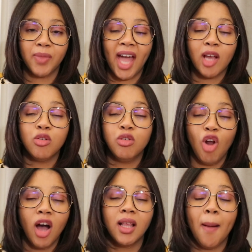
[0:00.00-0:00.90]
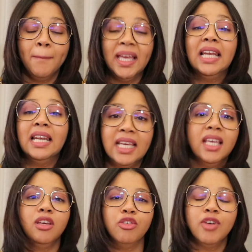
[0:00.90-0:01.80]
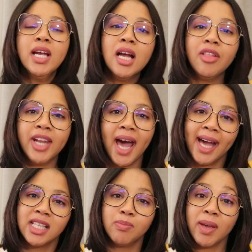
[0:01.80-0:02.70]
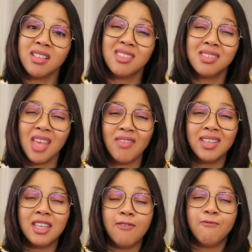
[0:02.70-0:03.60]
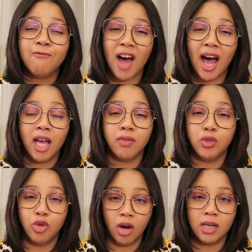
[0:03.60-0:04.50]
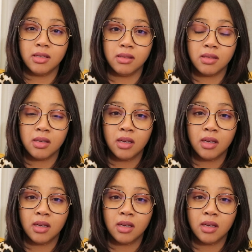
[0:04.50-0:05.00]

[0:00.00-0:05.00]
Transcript: I could not believe that I had spent $75